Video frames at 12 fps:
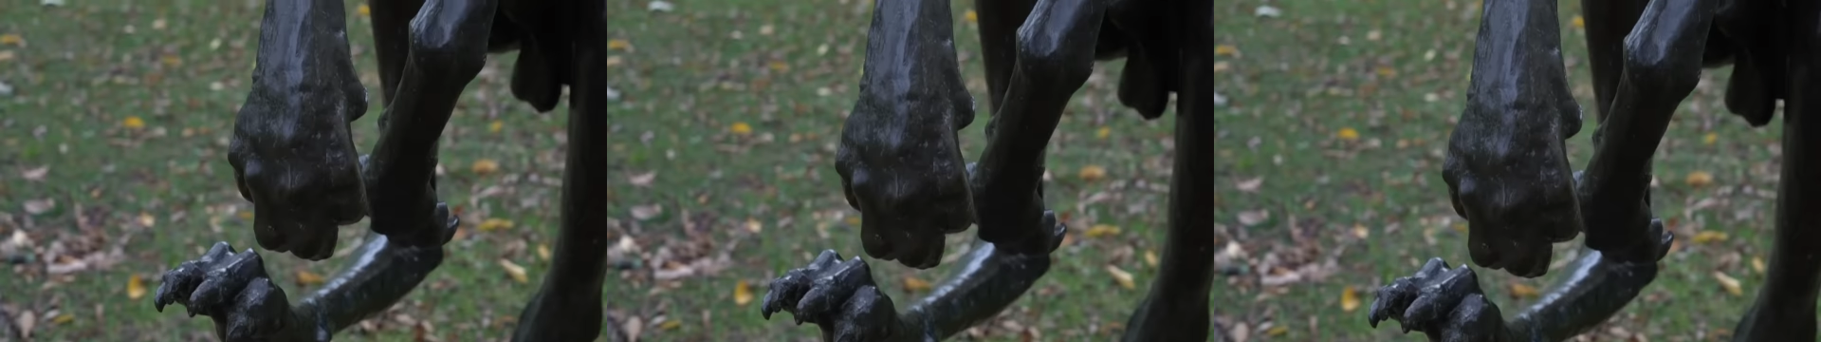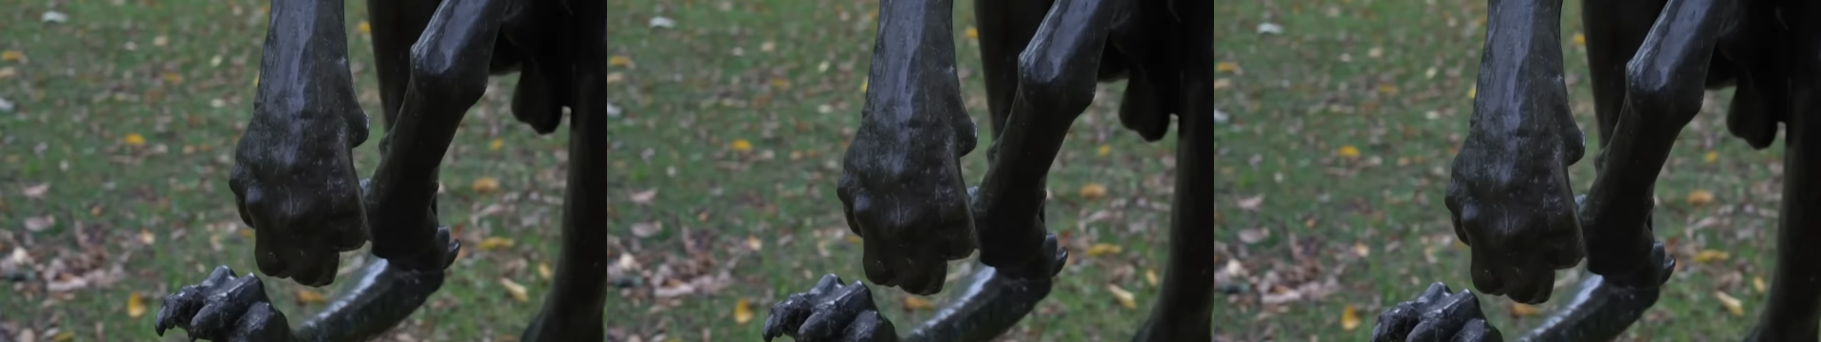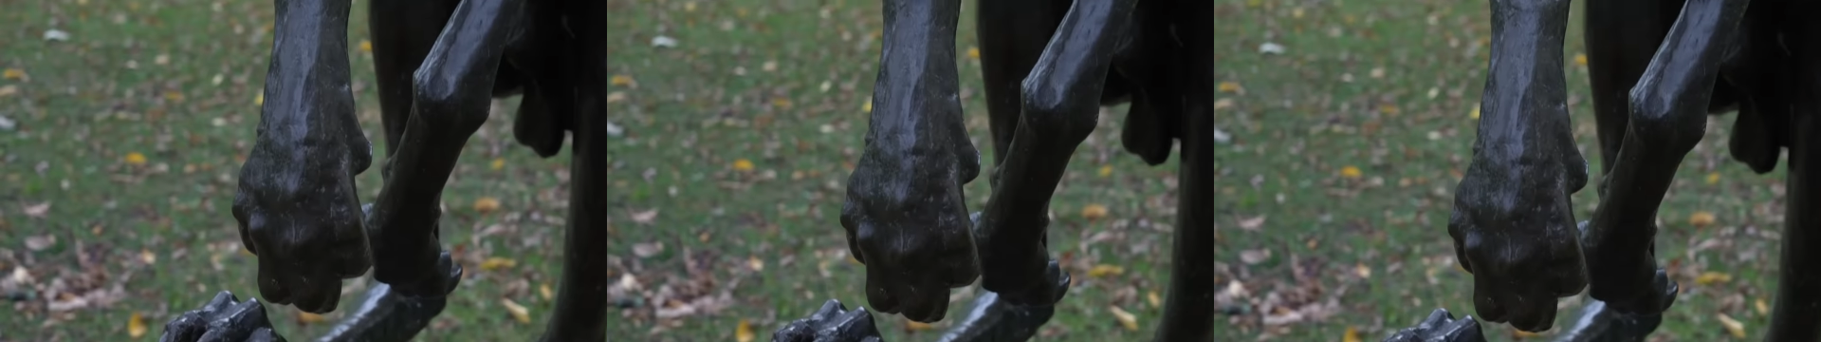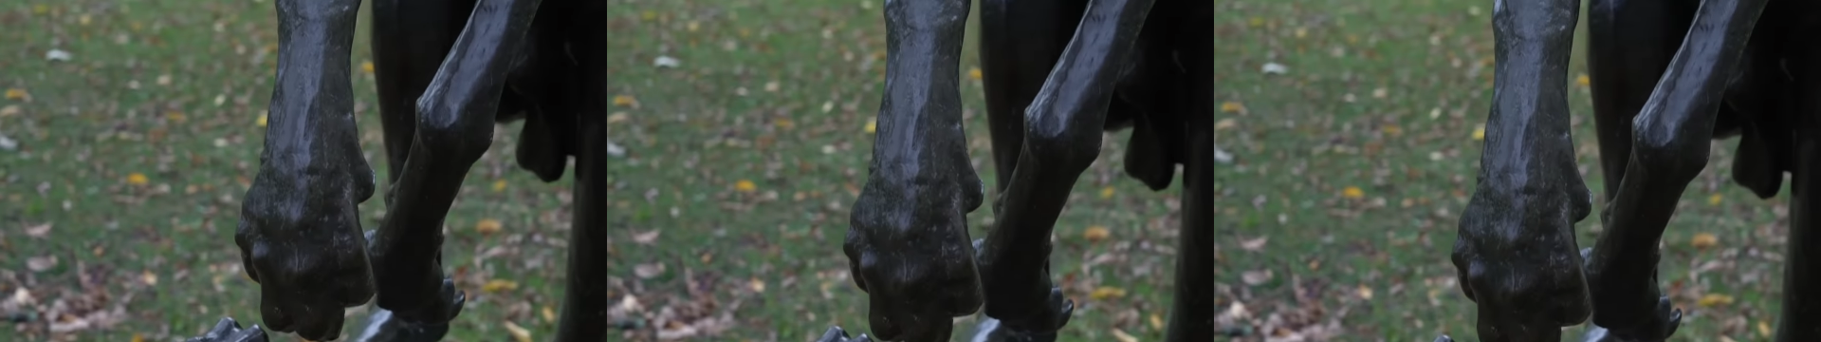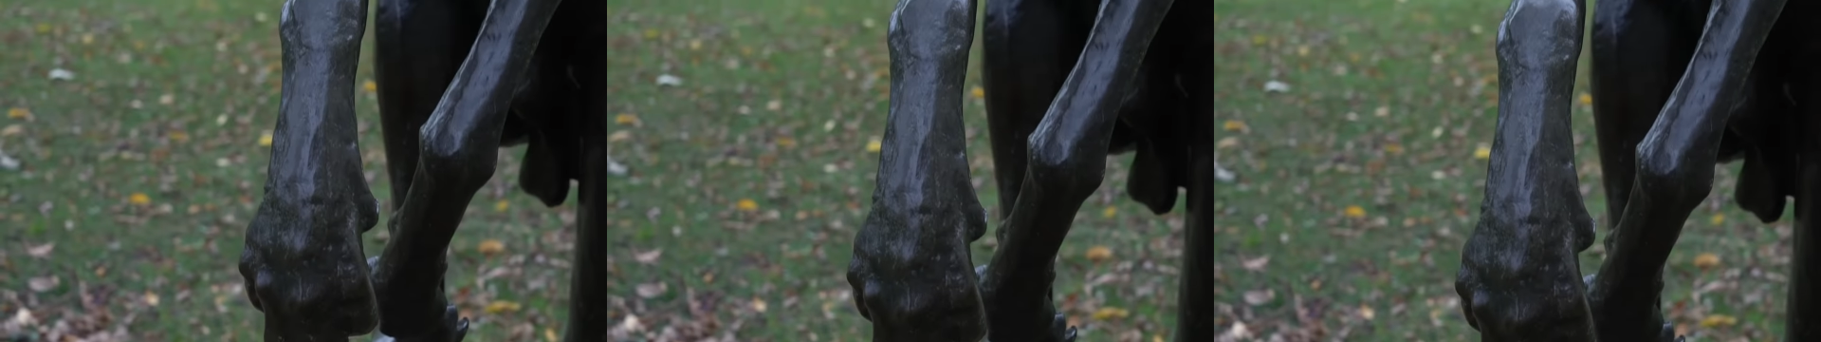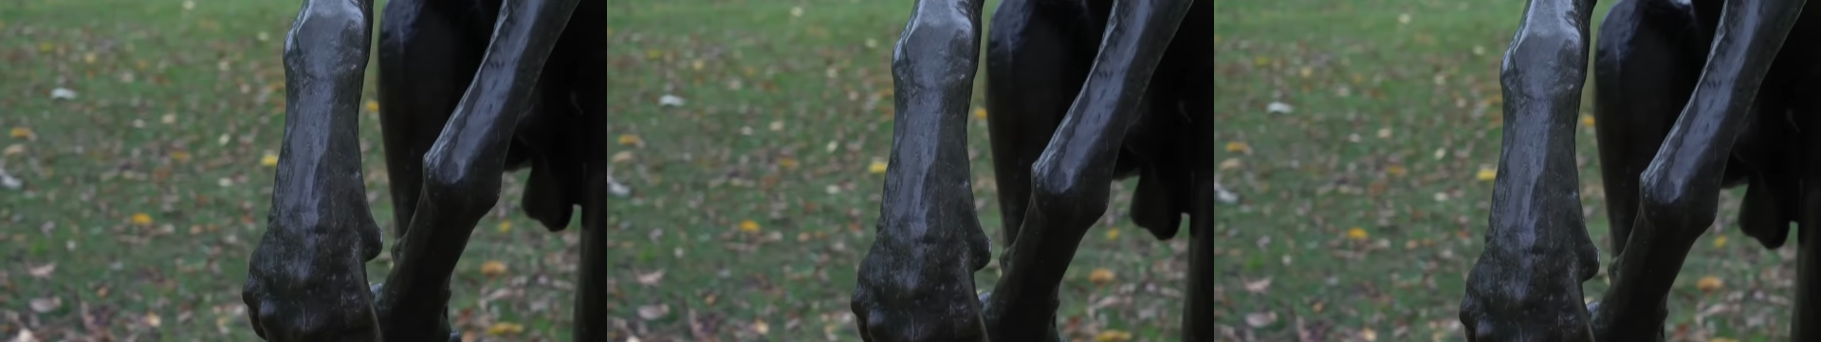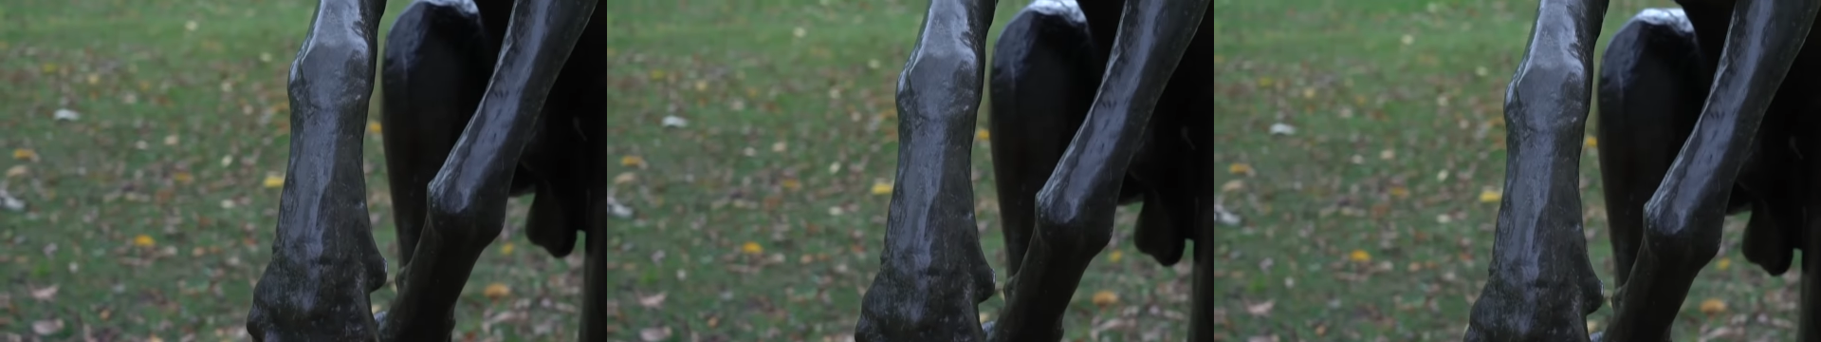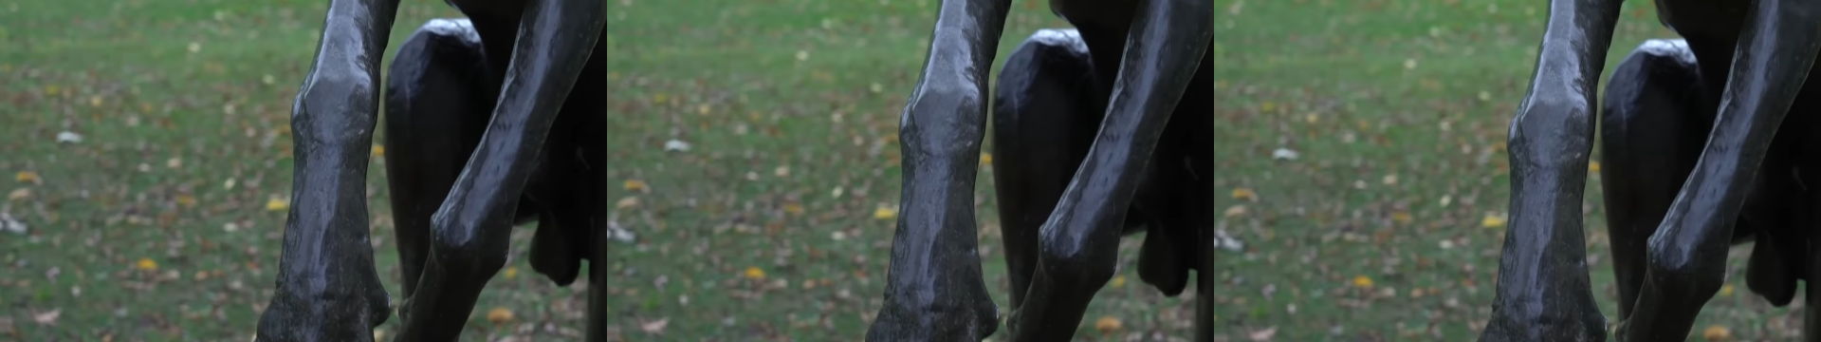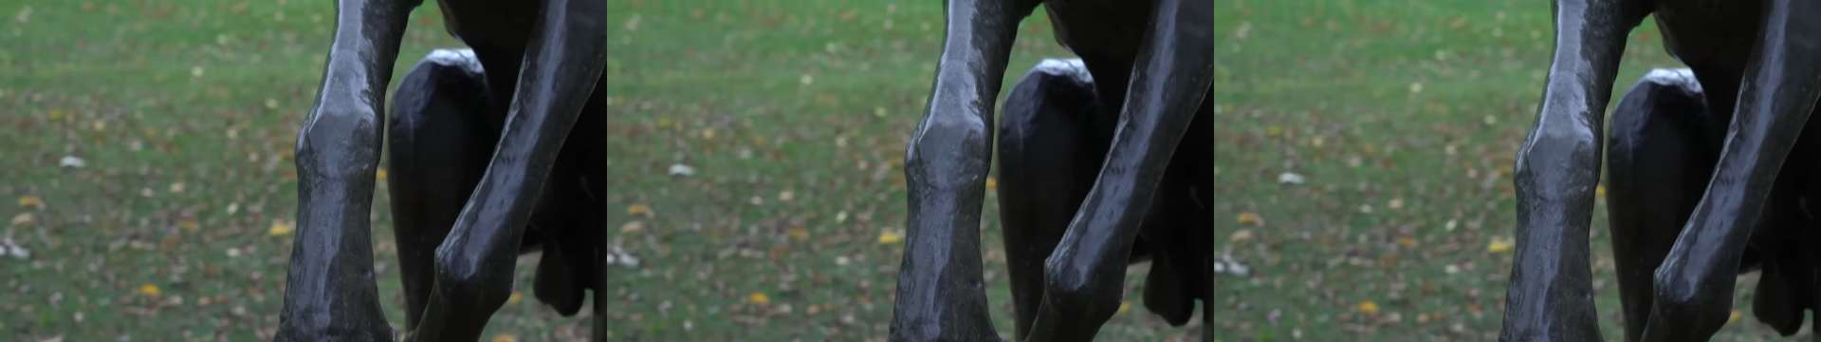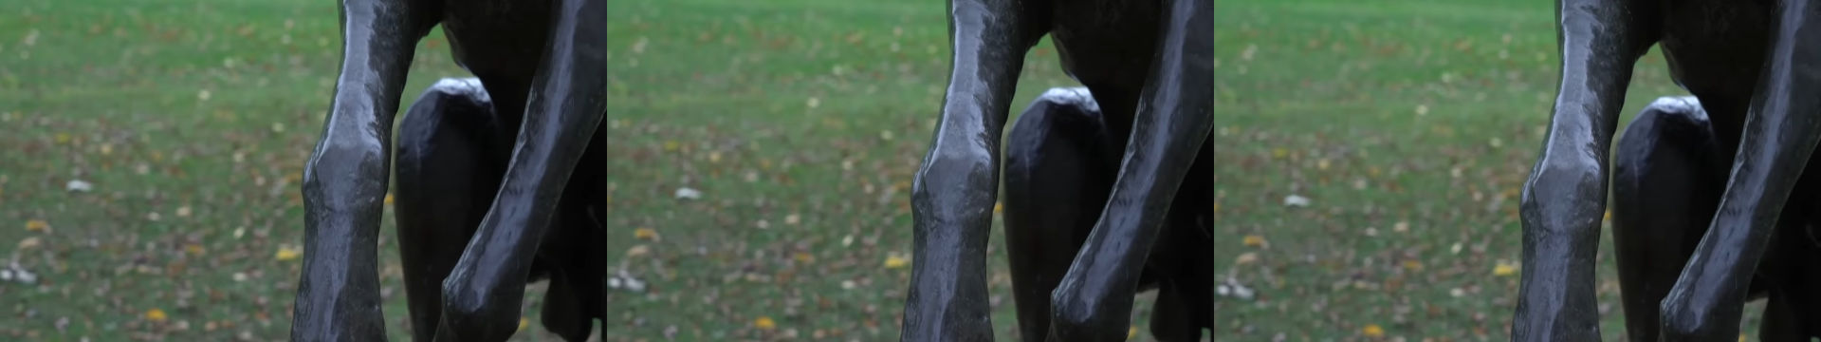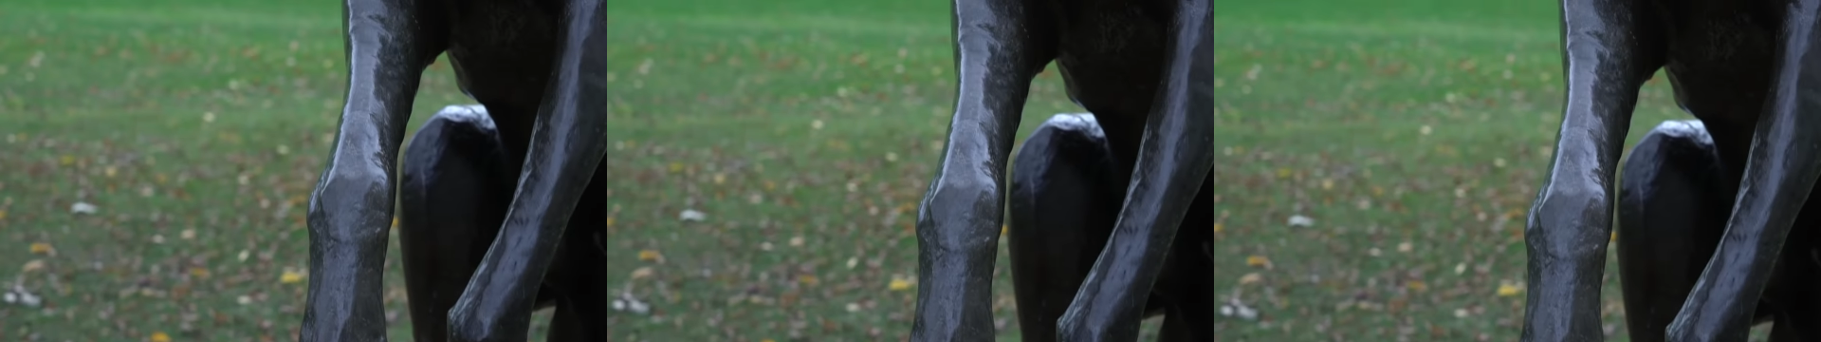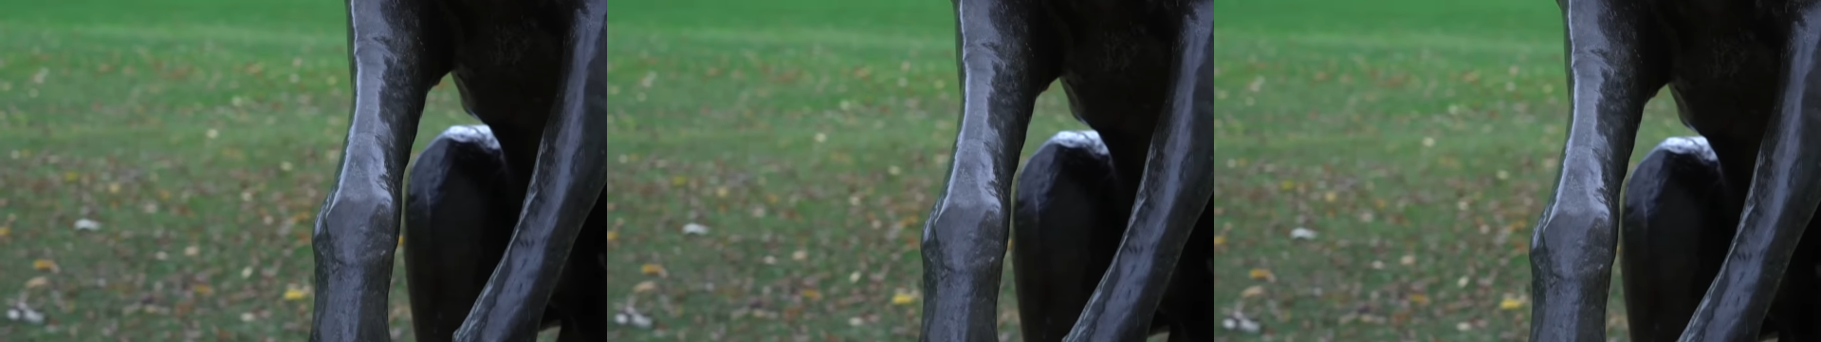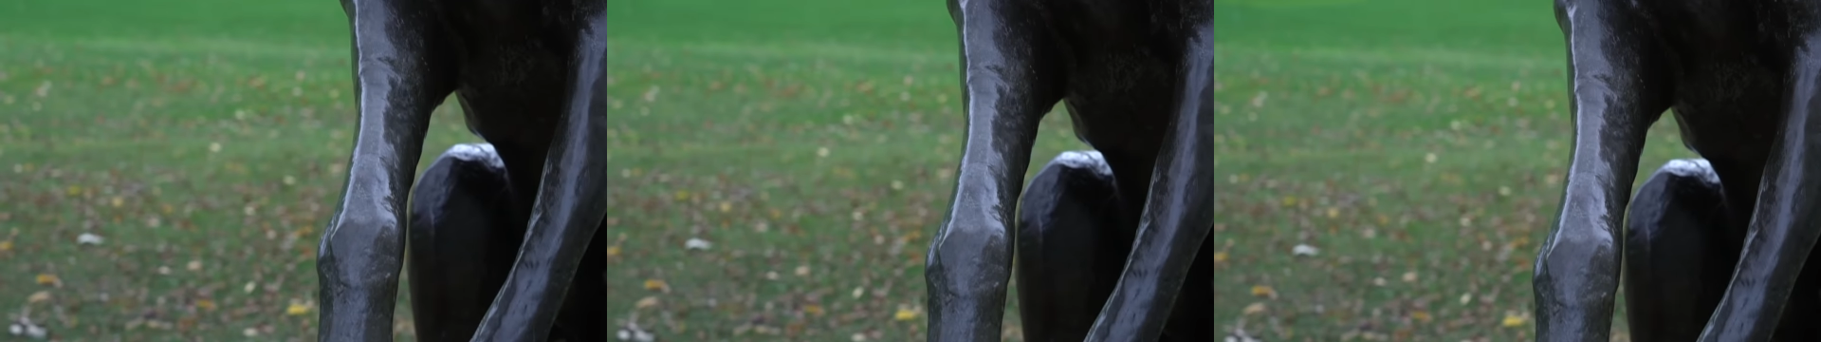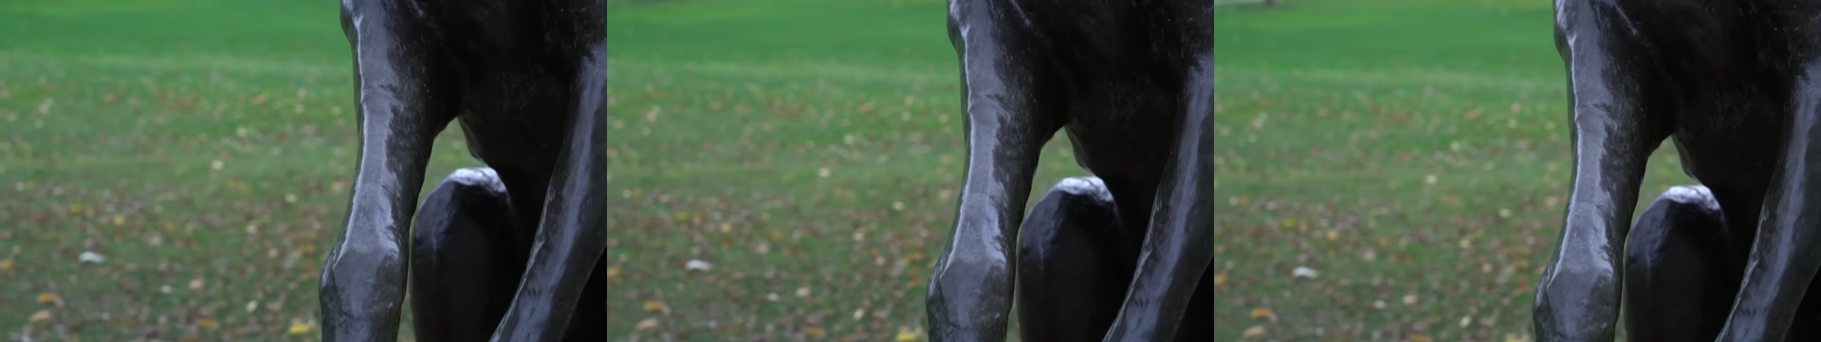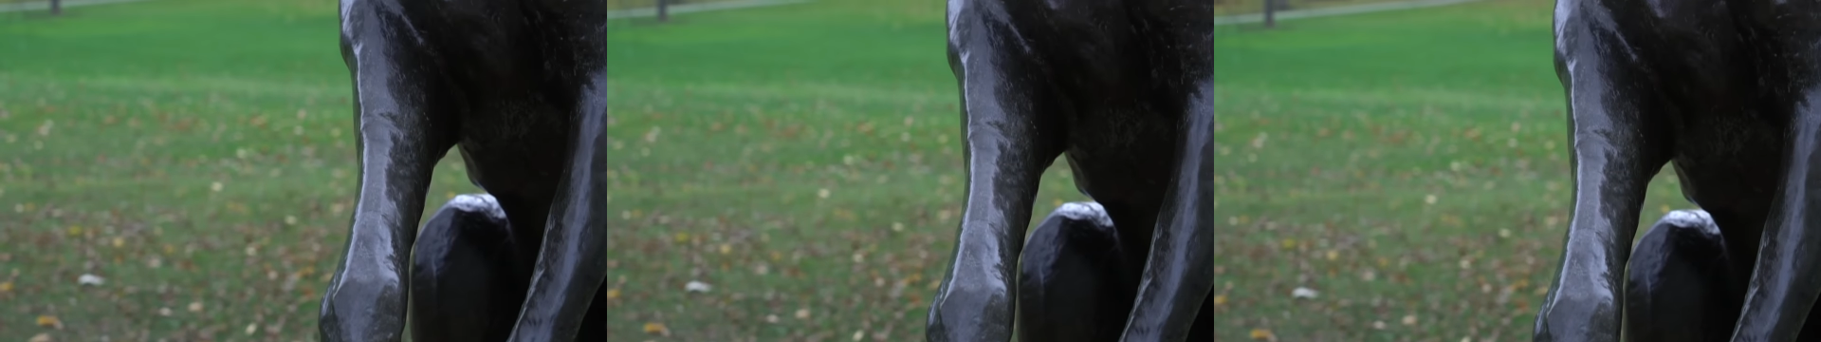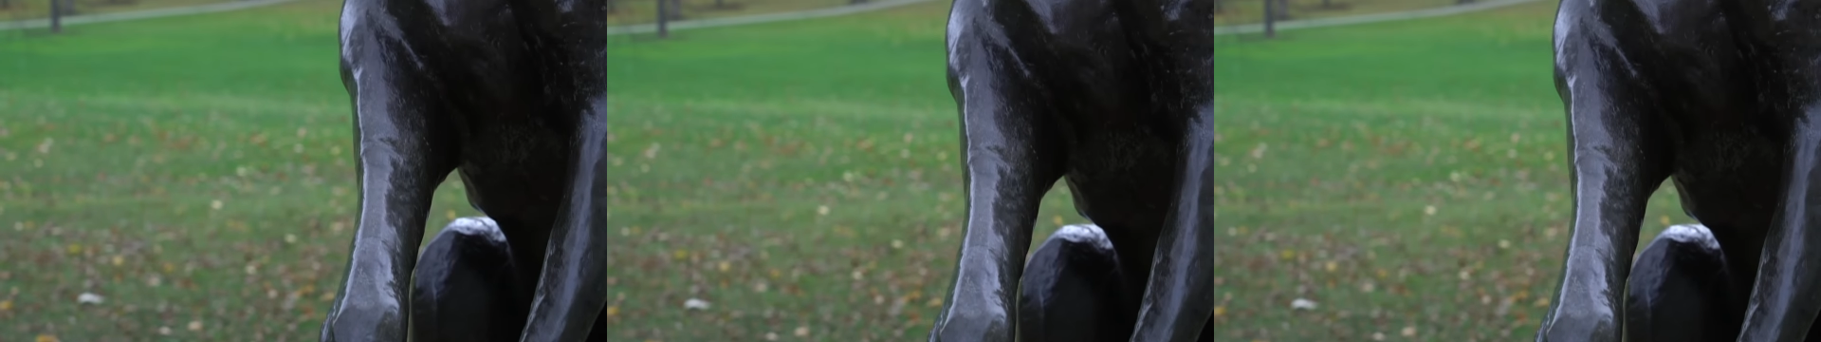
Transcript: [unreadable: no face in view]